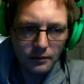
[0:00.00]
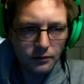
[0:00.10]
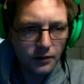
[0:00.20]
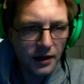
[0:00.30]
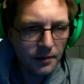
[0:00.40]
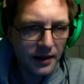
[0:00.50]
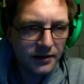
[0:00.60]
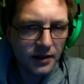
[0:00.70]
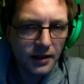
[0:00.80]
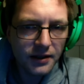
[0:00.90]
Righty pants,
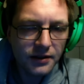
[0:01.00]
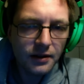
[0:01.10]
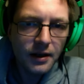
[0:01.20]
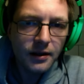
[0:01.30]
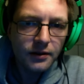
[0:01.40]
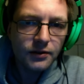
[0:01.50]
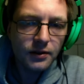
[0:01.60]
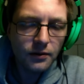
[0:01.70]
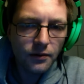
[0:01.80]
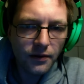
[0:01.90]
guys.
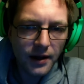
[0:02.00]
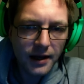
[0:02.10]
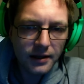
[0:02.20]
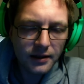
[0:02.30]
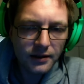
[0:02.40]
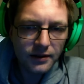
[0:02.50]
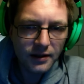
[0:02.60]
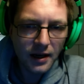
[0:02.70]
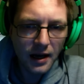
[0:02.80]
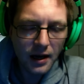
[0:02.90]
So that is
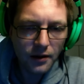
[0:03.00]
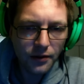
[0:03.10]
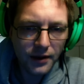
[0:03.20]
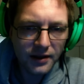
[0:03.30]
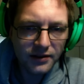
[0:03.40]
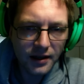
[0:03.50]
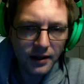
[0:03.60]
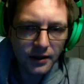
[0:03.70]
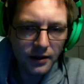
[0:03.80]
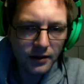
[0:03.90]
how things end
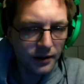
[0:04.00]
here.